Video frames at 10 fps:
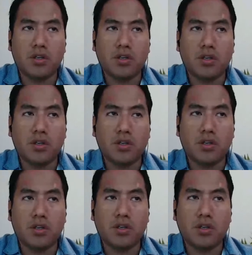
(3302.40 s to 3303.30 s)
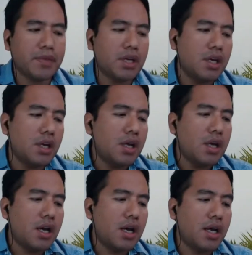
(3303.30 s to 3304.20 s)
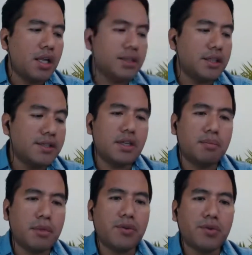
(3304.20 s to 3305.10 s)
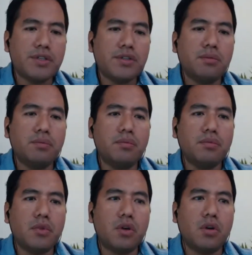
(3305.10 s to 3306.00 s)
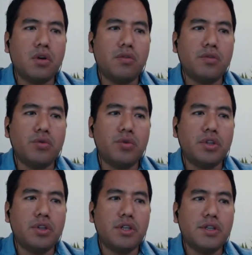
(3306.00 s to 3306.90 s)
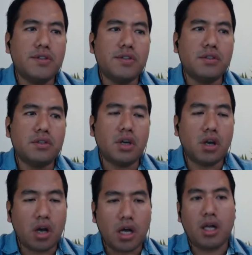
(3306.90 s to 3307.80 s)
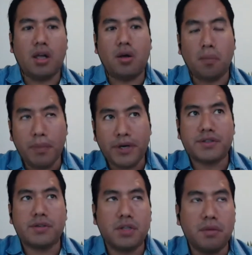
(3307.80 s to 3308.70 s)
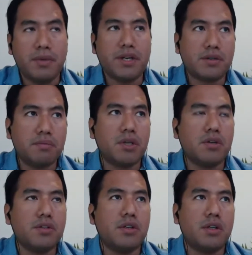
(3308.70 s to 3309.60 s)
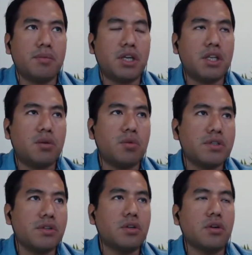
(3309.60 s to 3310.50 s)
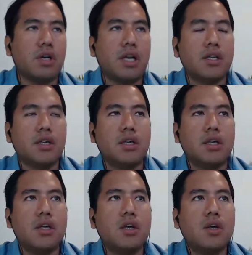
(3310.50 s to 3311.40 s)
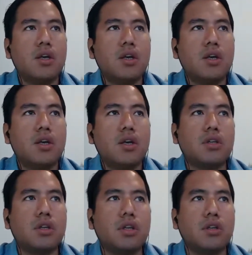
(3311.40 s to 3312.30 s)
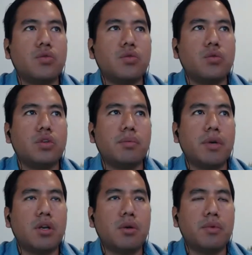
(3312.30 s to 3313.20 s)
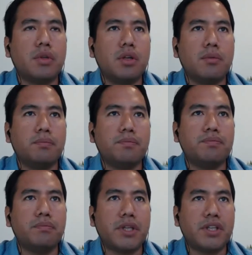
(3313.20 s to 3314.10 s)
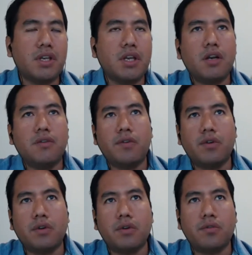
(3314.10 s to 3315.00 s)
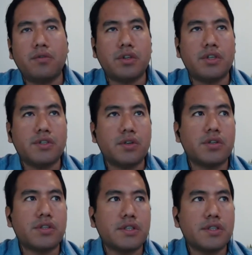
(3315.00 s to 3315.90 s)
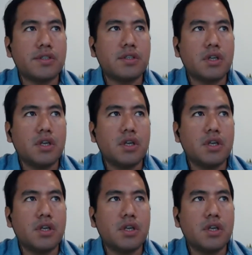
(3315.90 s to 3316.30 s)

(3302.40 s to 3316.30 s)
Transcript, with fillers: GIS. And this is the main reason of doing this uh, in person, in person, because at the beginning was not online, was uh, to develop the material for, for these courses.